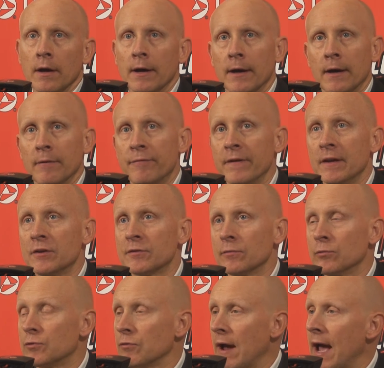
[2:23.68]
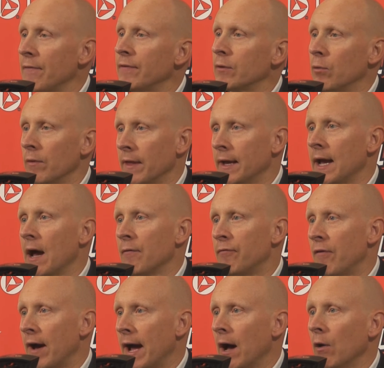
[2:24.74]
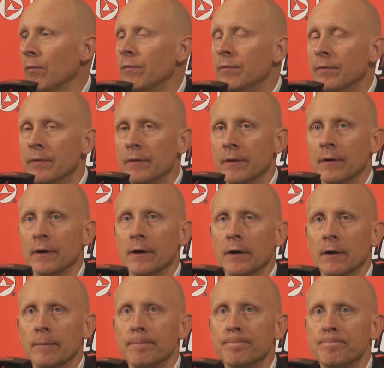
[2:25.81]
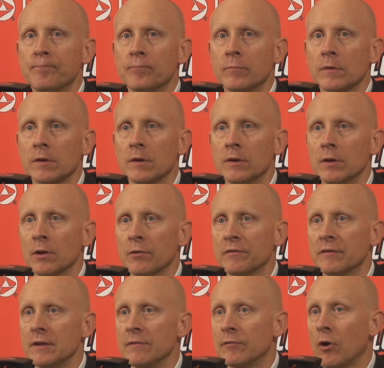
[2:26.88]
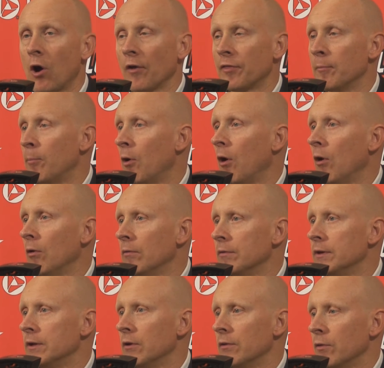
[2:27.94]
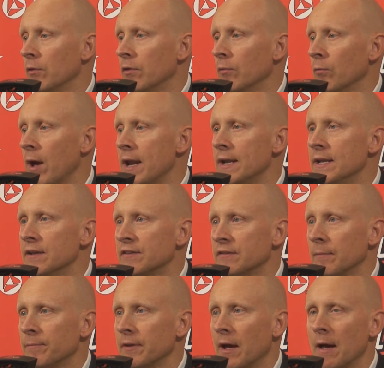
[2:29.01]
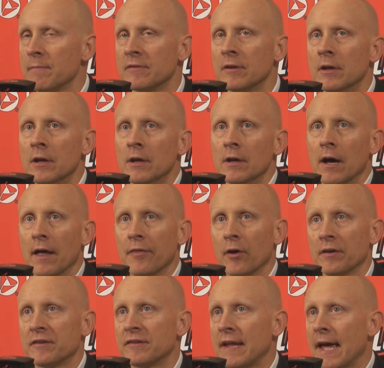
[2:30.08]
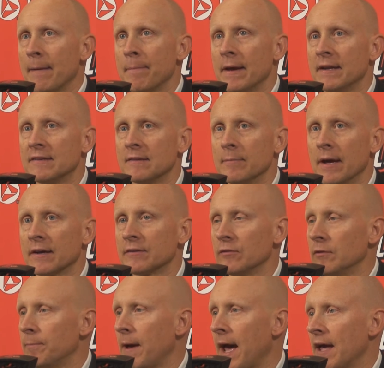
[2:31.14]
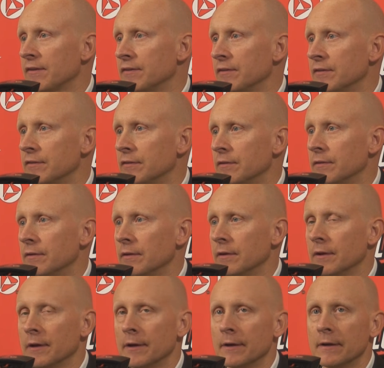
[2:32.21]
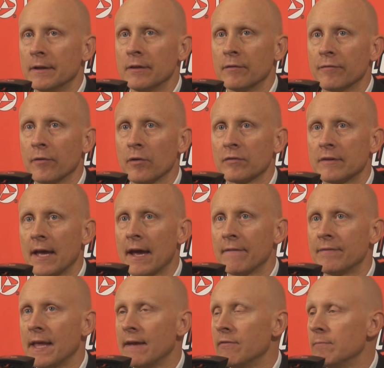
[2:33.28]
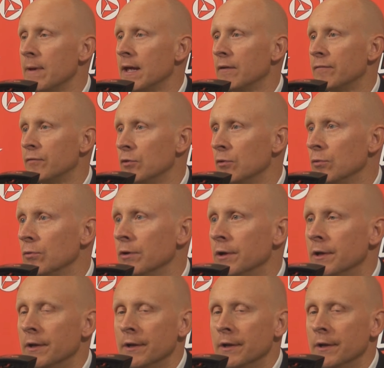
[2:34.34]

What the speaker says: I finished through traffic where they got fouled. You know, Steve caught the ball. You know, the readiness sometimes. I thought Sam made some excellent passes in the first half. David made a few.